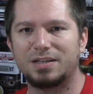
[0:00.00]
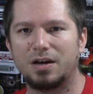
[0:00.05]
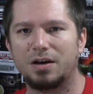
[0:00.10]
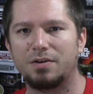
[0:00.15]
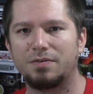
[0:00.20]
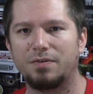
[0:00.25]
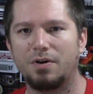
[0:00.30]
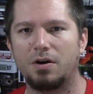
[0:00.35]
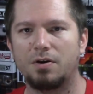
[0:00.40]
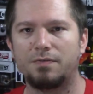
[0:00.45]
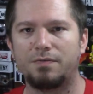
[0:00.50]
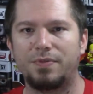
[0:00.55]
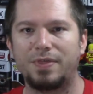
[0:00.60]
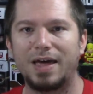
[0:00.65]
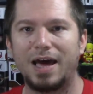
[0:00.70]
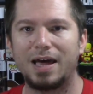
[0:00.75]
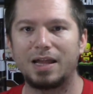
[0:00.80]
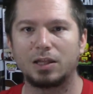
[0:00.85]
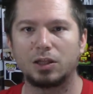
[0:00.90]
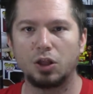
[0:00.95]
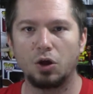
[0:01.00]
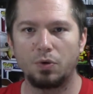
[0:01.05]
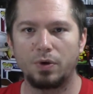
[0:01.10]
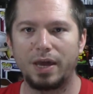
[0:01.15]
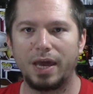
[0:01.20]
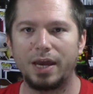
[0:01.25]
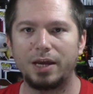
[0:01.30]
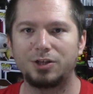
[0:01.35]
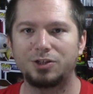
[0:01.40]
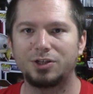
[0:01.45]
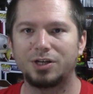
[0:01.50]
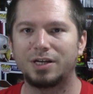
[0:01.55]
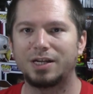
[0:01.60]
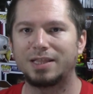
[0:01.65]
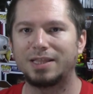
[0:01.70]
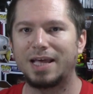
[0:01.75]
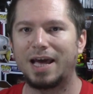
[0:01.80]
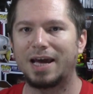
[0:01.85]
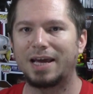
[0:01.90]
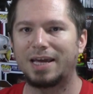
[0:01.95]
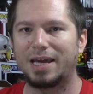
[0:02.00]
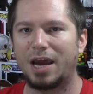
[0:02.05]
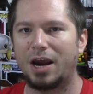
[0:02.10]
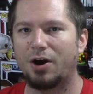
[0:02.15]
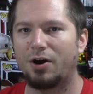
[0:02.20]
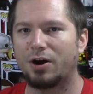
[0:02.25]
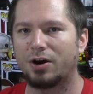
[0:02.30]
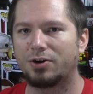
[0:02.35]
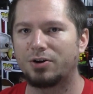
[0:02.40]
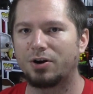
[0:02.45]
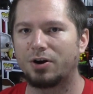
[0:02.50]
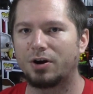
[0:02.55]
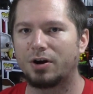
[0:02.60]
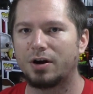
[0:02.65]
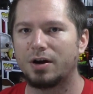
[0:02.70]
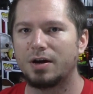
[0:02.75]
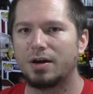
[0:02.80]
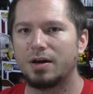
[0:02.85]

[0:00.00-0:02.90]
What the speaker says: of that location and that character